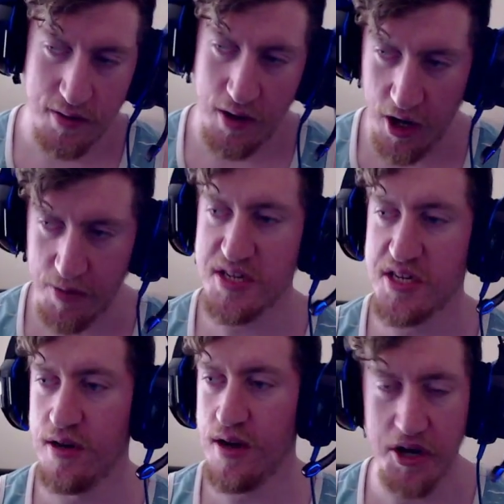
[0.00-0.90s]
Hundred
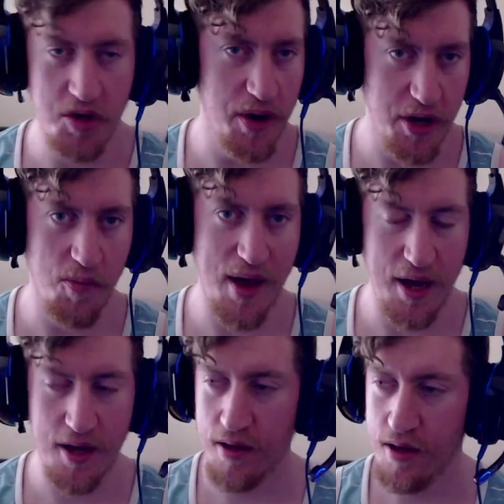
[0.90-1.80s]
percent. I do want to go
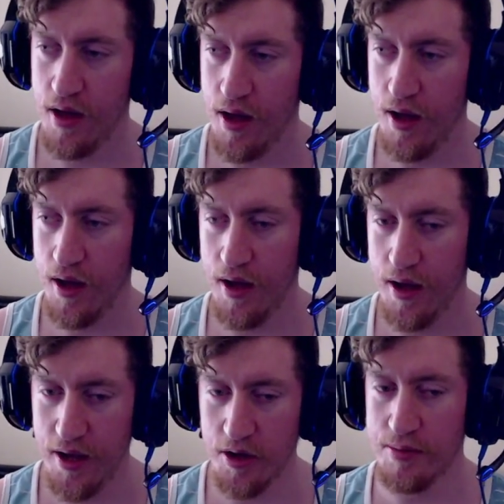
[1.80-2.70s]
back. Uh,
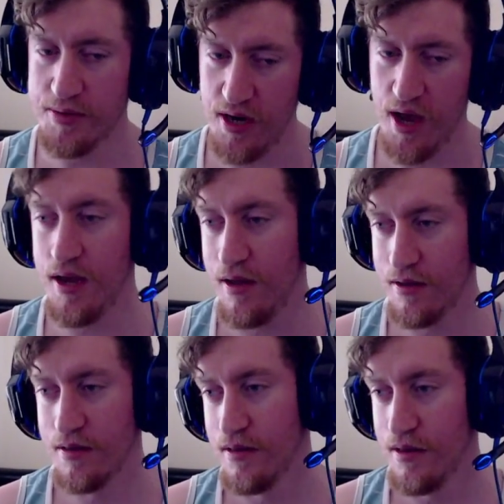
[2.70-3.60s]
Encrypted Night.
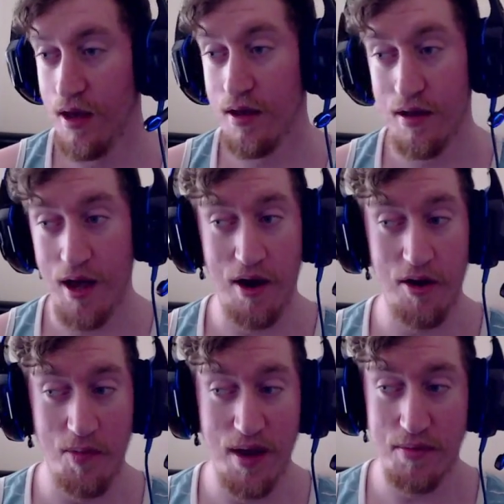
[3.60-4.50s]
I don't know,
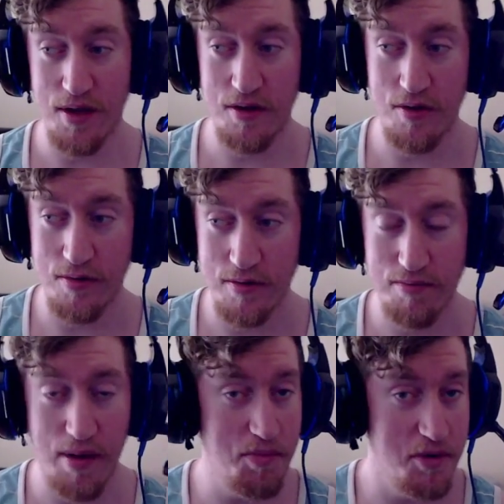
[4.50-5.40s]
man. Me and you
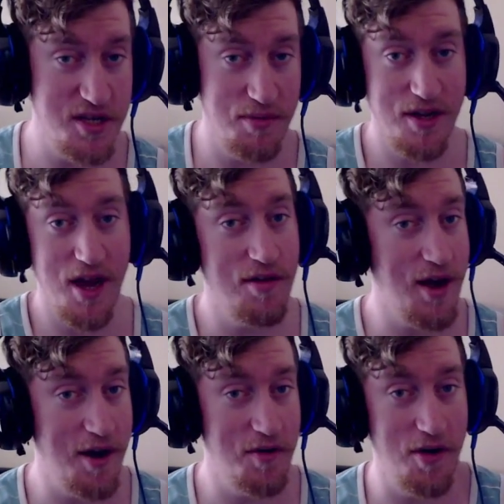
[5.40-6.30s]
maybe put something together.
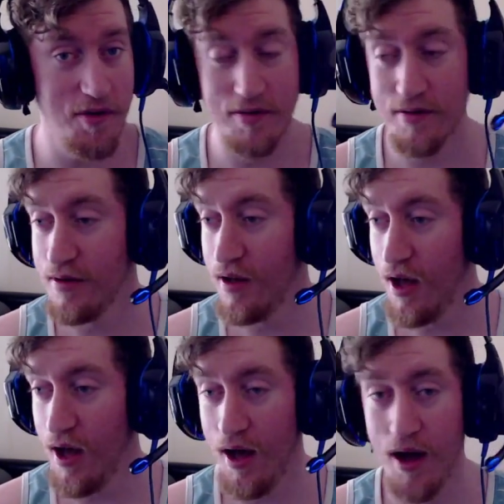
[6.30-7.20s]
I don't know.
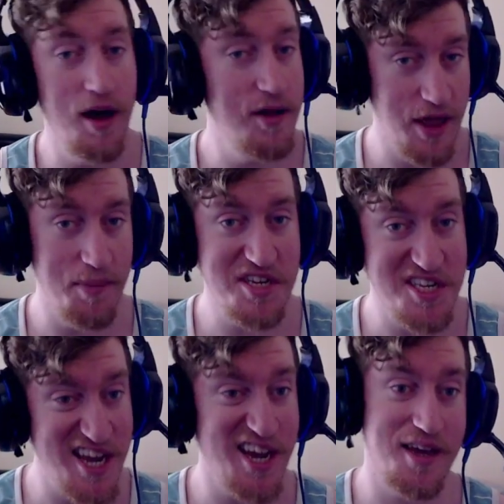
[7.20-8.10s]
Uh, that'd be
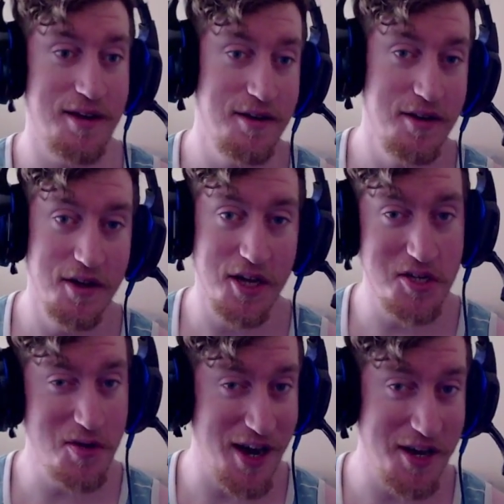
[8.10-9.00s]
sick because you
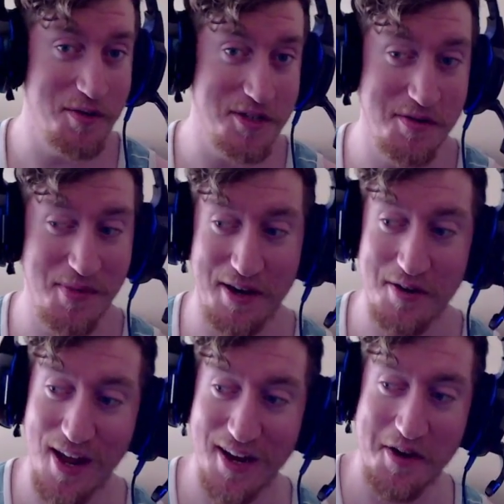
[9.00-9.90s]
got to go too, man. You
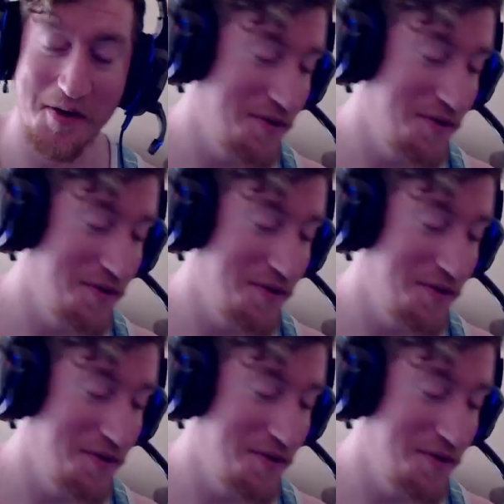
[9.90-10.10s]
got to go.